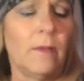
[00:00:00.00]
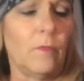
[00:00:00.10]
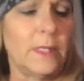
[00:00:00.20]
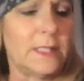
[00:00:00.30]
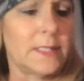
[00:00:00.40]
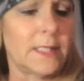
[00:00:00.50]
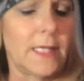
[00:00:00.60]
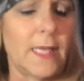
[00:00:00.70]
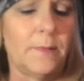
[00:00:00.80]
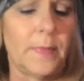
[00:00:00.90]
went to
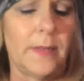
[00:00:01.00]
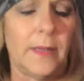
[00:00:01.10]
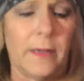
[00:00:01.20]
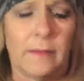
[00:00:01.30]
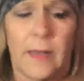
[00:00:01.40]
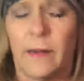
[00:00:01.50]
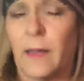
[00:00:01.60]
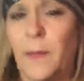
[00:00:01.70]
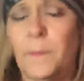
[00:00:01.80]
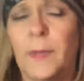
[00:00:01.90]
sleep, and then got
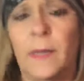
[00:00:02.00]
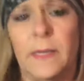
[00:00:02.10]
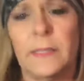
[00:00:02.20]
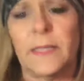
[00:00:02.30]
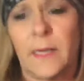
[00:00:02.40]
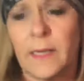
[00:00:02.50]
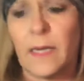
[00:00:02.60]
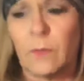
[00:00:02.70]
up and decided